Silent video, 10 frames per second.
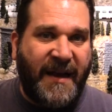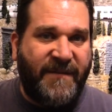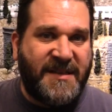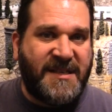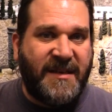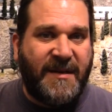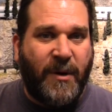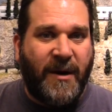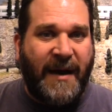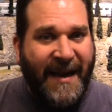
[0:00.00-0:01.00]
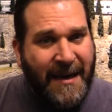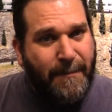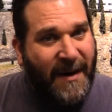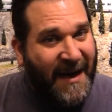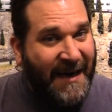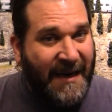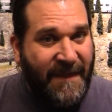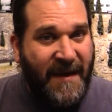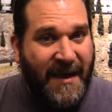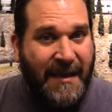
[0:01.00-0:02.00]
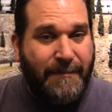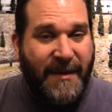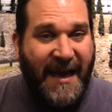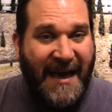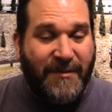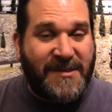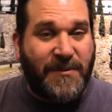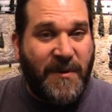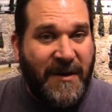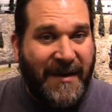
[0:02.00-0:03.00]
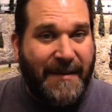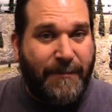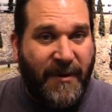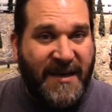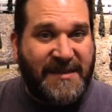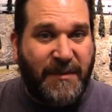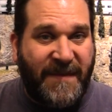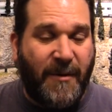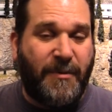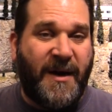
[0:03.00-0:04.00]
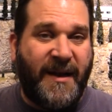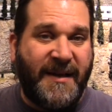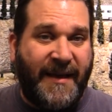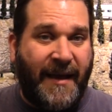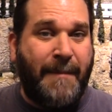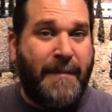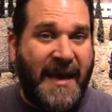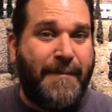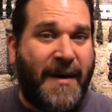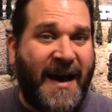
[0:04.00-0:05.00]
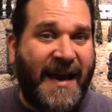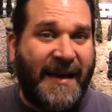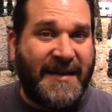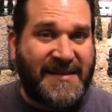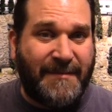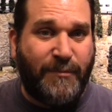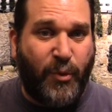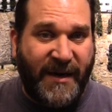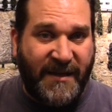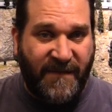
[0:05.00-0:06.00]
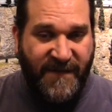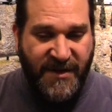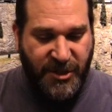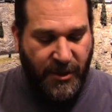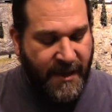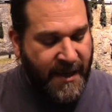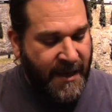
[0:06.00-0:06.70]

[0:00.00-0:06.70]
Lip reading: I visited where I didn't buy anything, but I was really impressed with their product, and I may buy it at some point in the future.